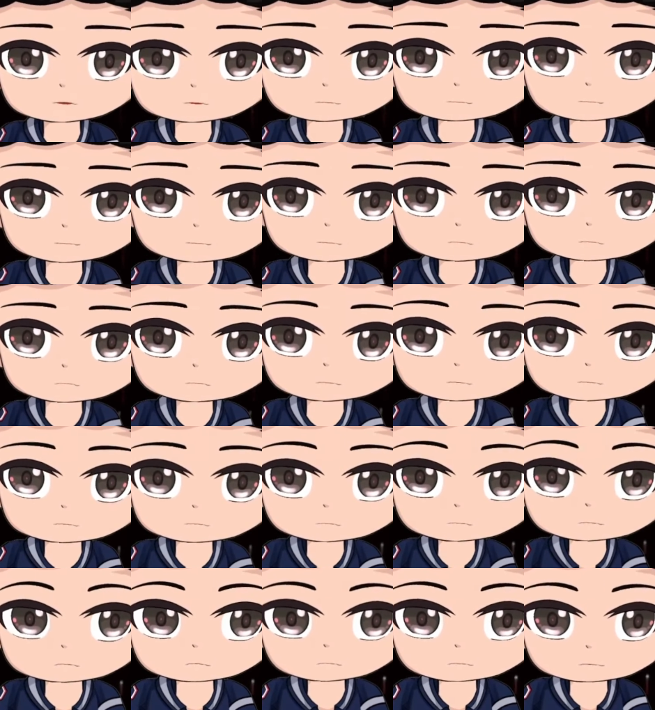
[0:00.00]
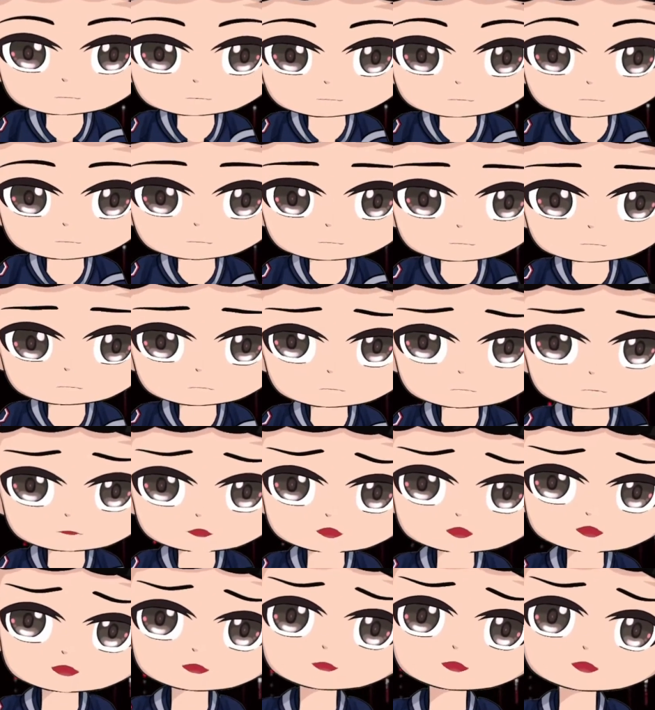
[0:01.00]
the way to do it? Like, seriously,
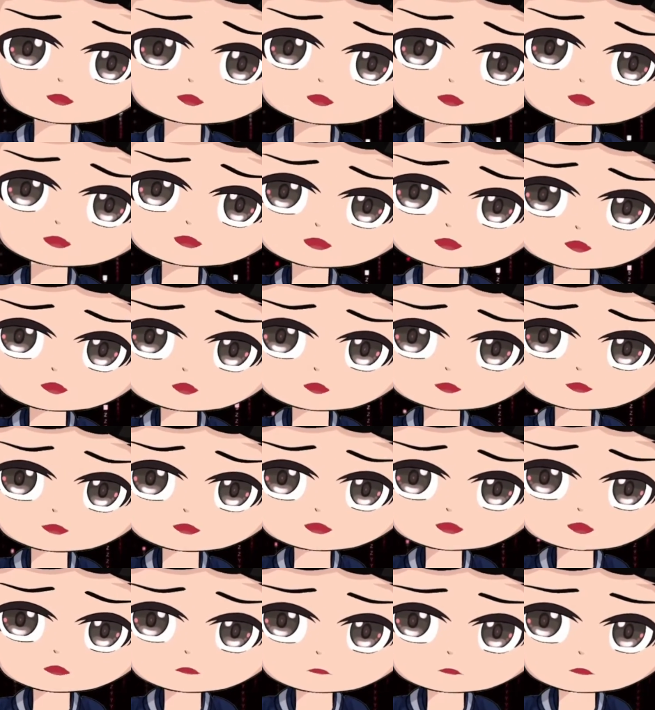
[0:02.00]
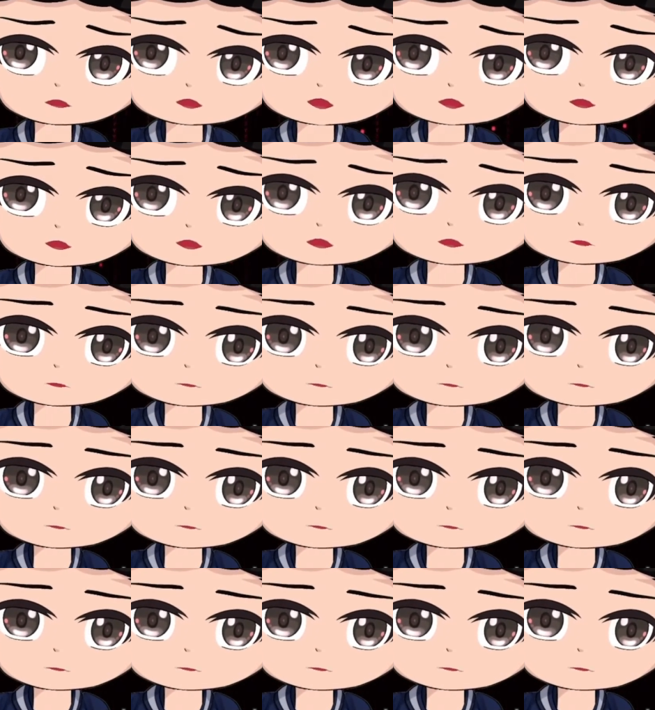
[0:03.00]
is this seriously the way to do it?